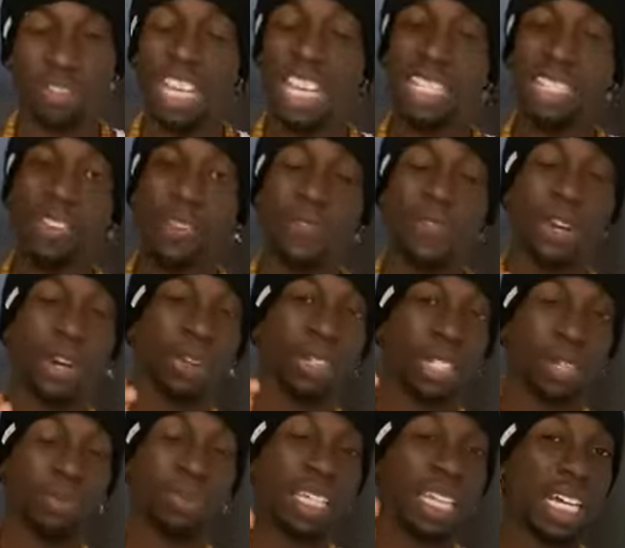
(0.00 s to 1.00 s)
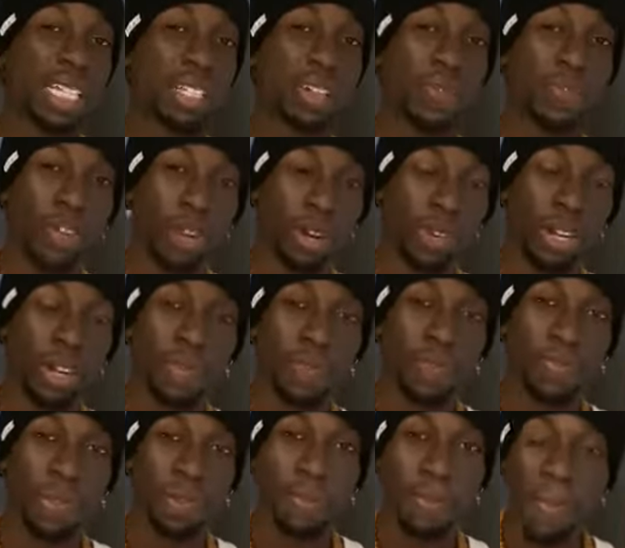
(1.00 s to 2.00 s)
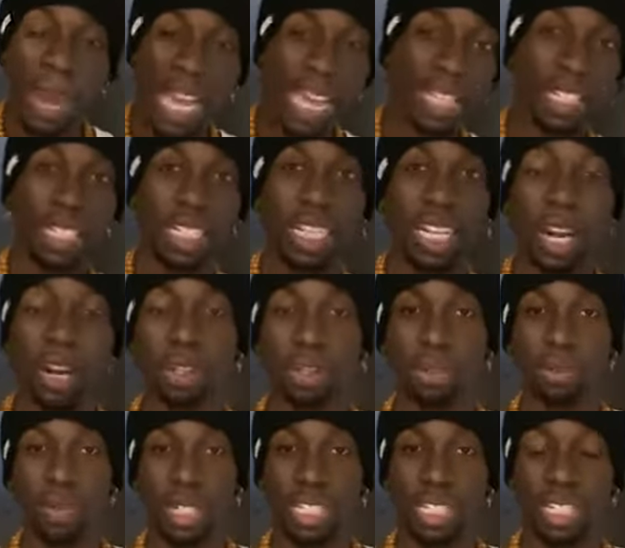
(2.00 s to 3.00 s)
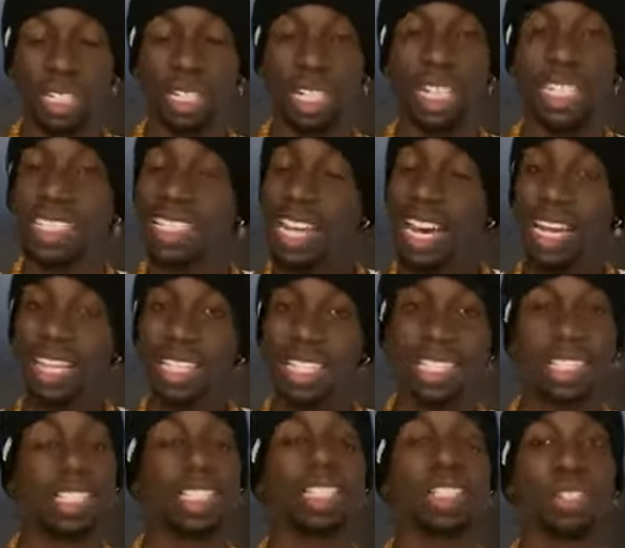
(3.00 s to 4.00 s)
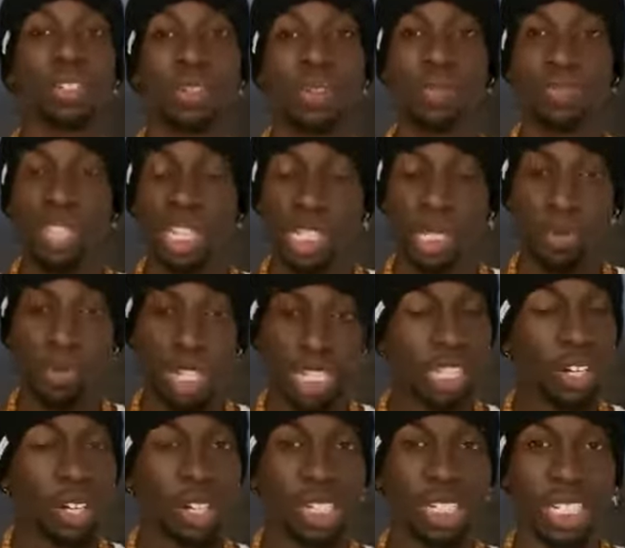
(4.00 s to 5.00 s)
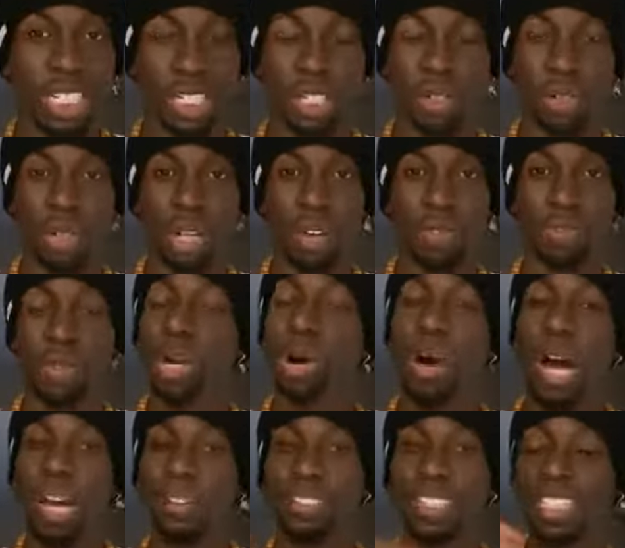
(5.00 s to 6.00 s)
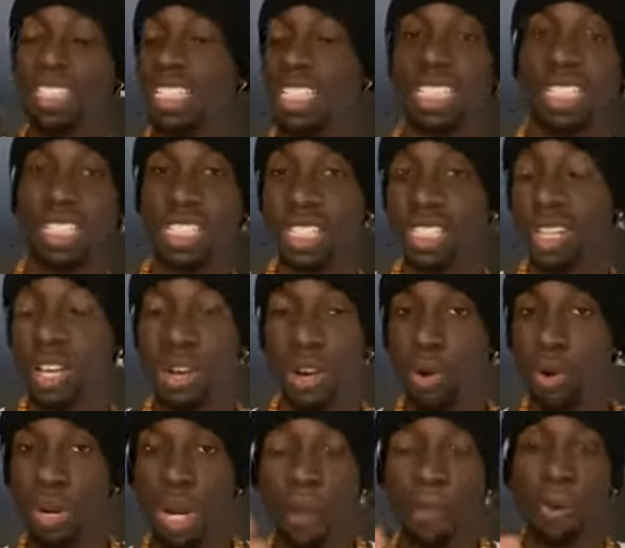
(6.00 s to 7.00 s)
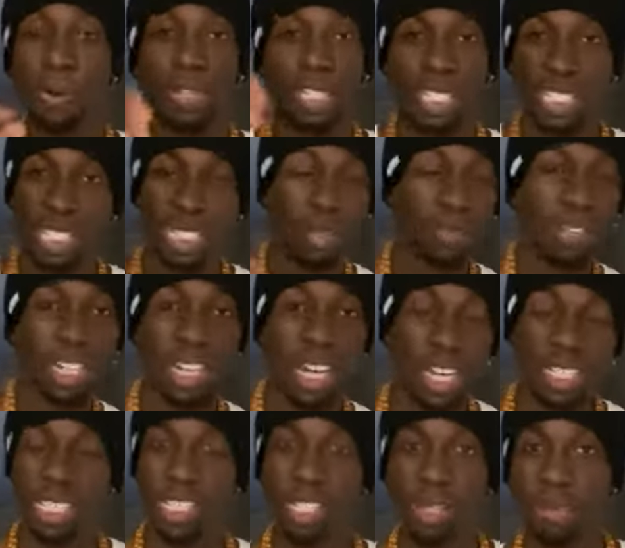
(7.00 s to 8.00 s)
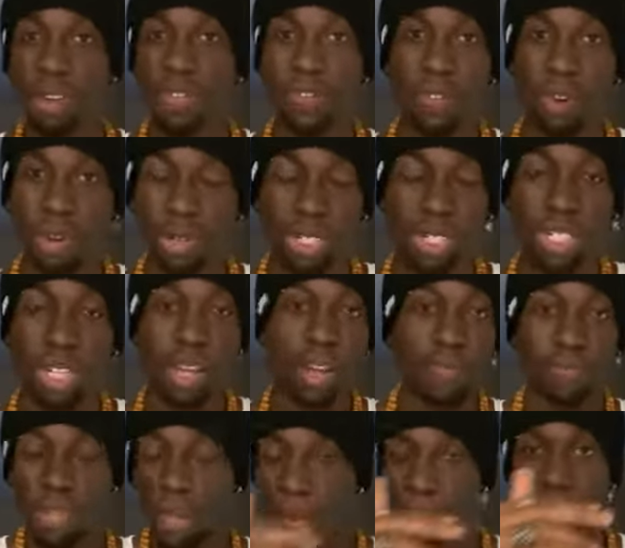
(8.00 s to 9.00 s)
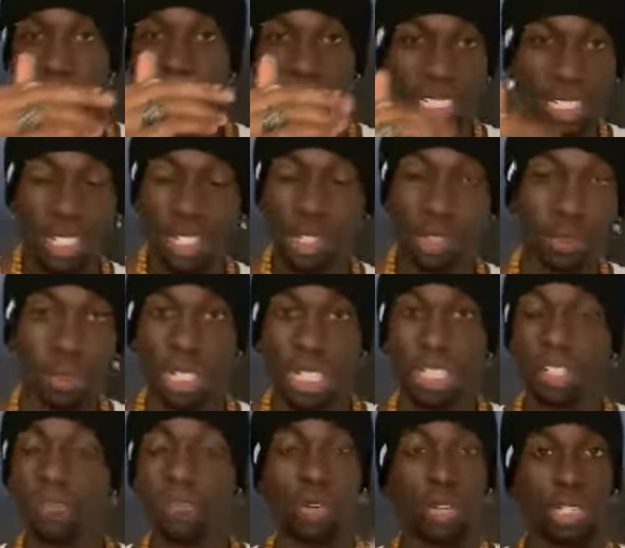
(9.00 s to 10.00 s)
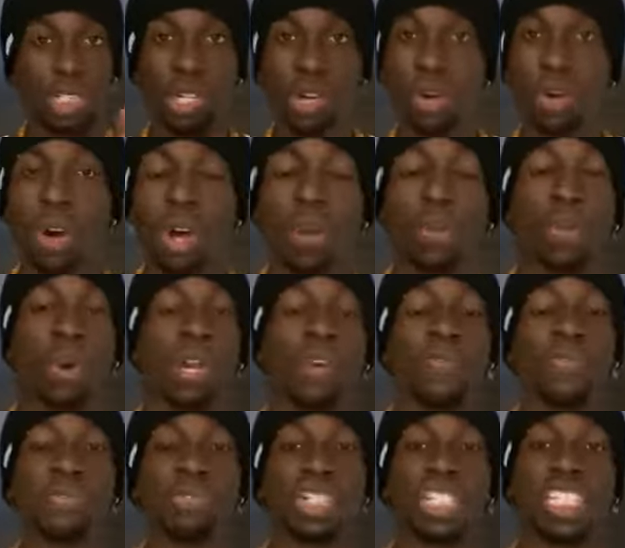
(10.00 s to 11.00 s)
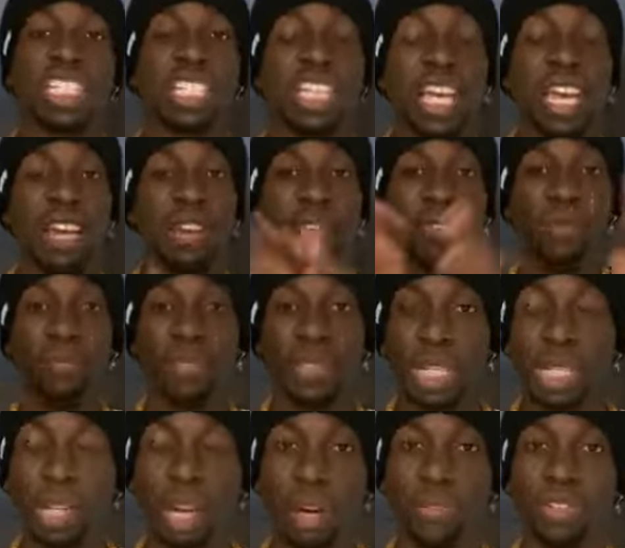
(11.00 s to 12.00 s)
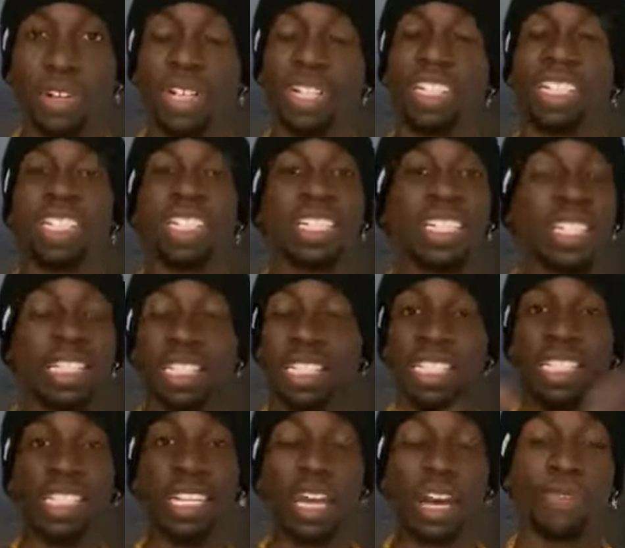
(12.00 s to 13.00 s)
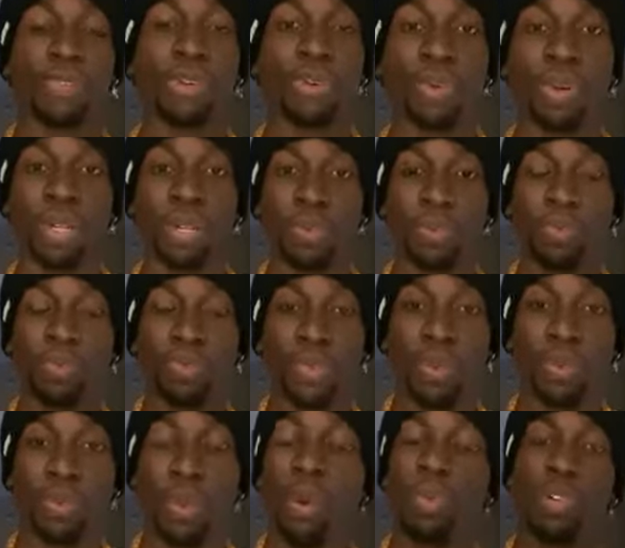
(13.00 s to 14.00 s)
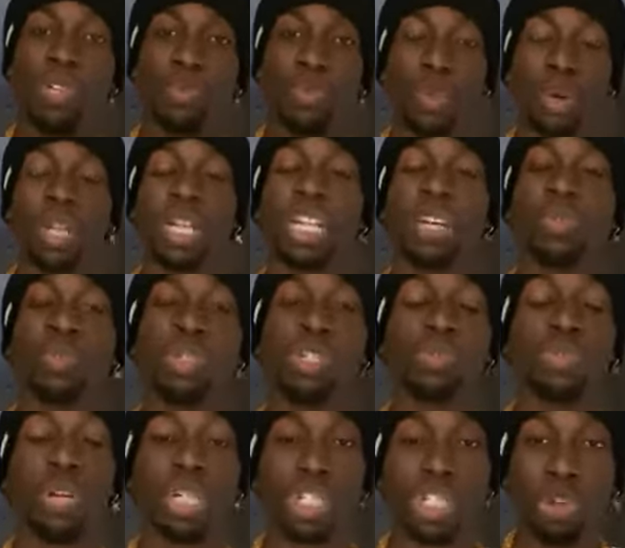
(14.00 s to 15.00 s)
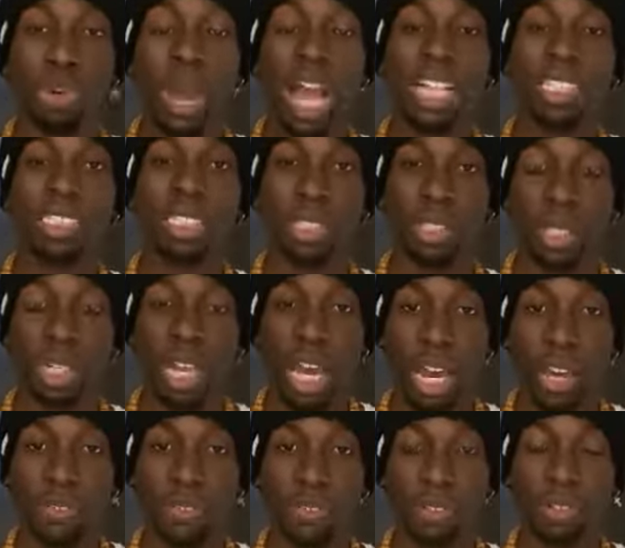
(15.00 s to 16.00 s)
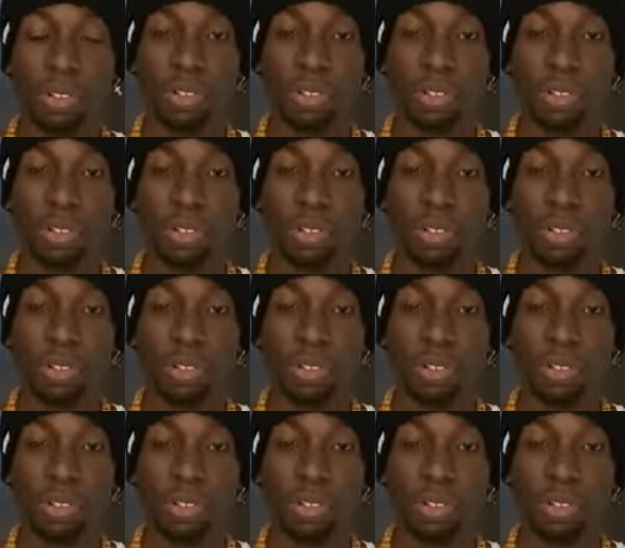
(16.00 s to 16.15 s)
That's a very to me that's a very manly characteristic. It's not easy to express unconditional love. We all have conditions. Or oh, that person needs to be nice to me first. That person needs to do this first. No. What if you just gave love unconditionally to everyone? What would what would you attract in your life?